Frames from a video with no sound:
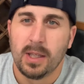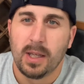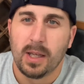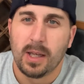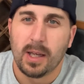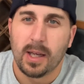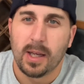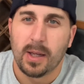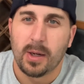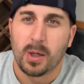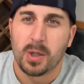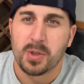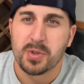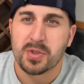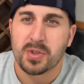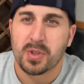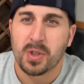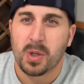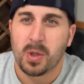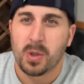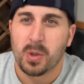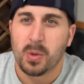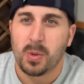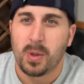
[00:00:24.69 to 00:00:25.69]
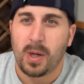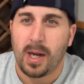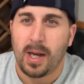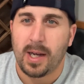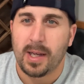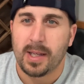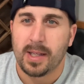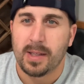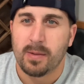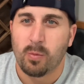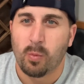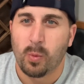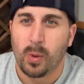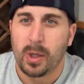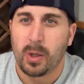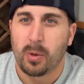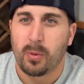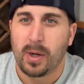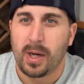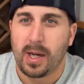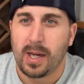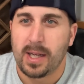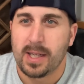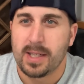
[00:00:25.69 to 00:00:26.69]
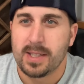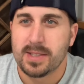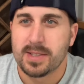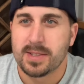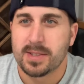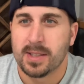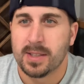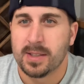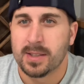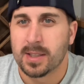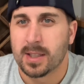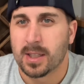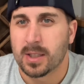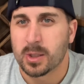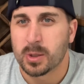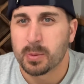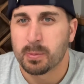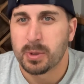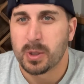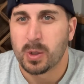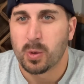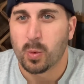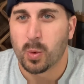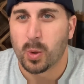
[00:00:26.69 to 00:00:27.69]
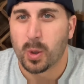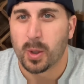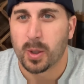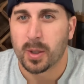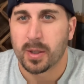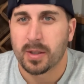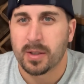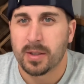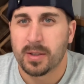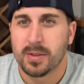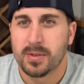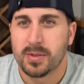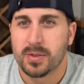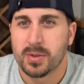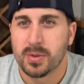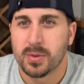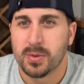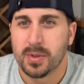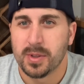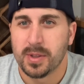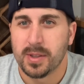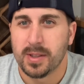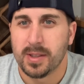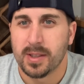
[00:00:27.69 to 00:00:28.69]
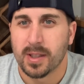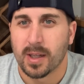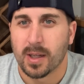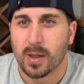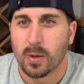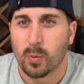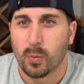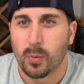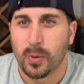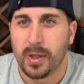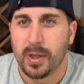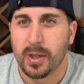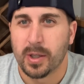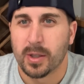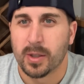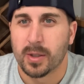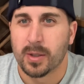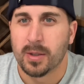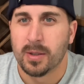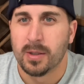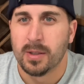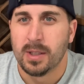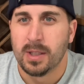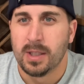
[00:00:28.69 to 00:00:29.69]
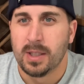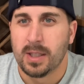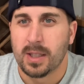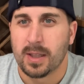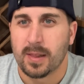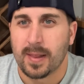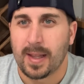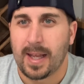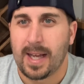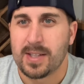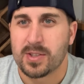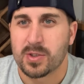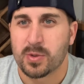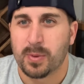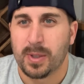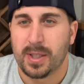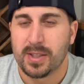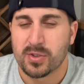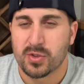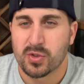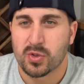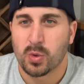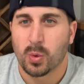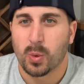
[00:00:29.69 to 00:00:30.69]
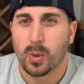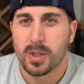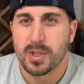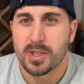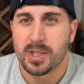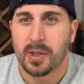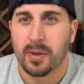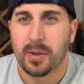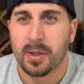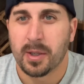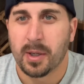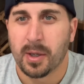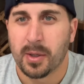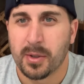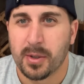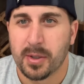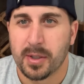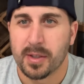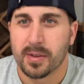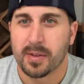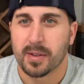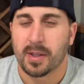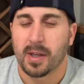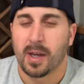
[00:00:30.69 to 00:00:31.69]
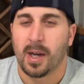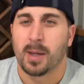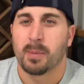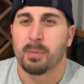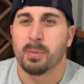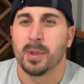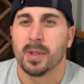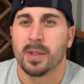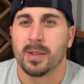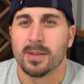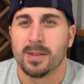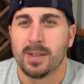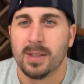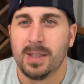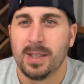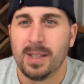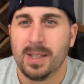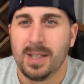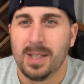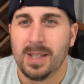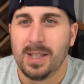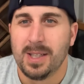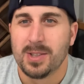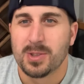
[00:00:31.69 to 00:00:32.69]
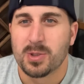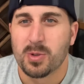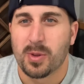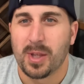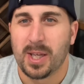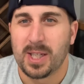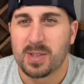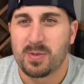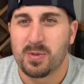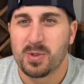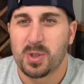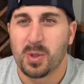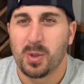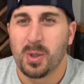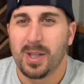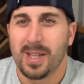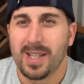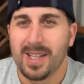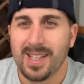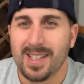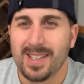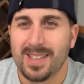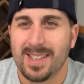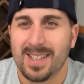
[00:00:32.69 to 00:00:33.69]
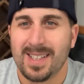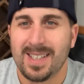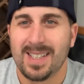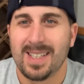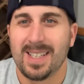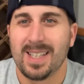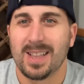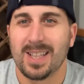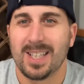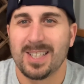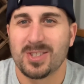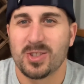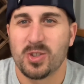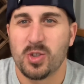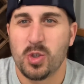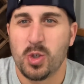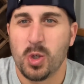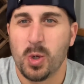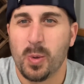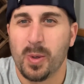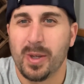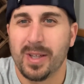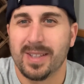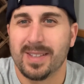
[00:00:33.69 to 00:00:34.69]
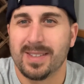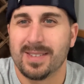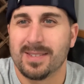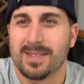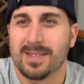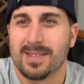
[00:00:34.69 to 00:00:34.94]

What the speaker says: And also I have winterized and done a little bit of work to the rear lazarette storage area underneath the cockpit. So thanks for tuning in. Let's do it.